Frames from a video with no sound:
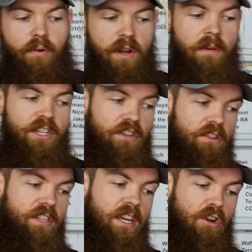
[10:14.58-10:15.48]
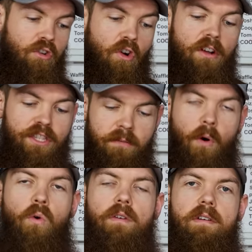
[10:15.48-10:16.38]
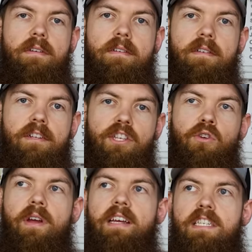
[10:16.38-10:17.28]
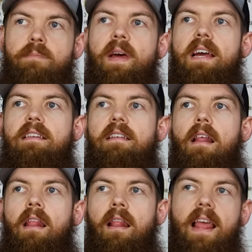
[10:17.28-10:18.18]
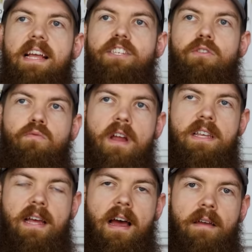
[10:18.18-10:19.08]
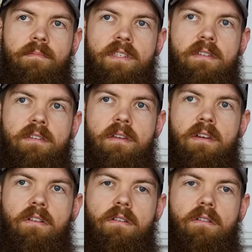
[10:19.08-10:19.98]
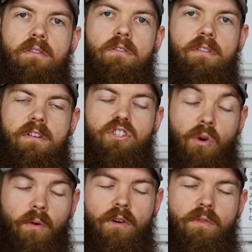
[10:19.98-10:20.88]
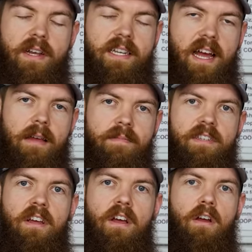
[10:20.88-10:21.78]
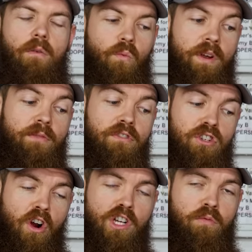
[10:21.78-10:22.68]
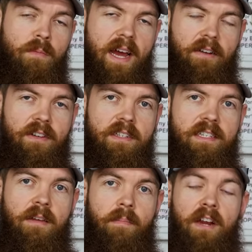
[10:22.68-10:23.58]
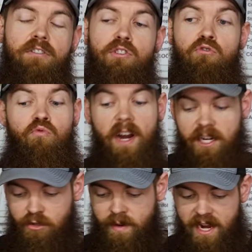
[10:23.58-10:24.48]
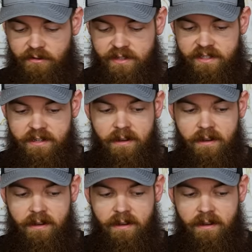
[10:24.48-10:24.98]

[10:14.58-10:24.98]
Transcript: Pretty much it looks like across the board, you can expect less runtimes or shorter runtimes with rechargeable batteries compared to regular batteries.